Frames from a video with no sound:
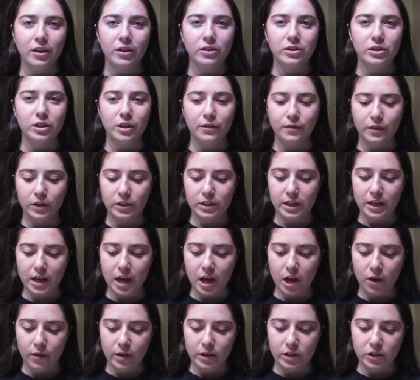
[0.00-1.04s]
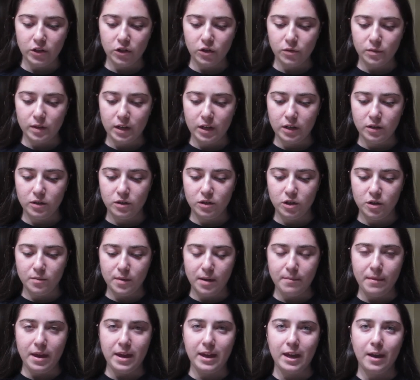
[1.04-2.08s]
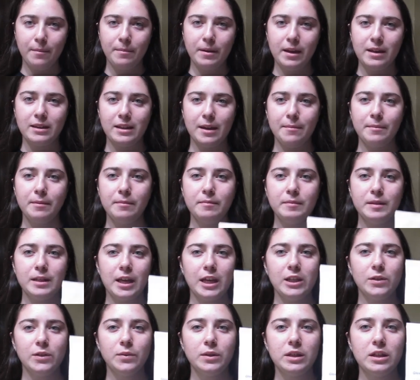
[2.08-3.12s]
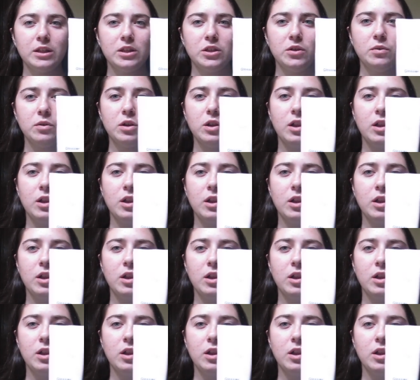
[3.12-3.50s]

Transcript: So the first thing I always use when I do my makeup is I'm obsessed with this new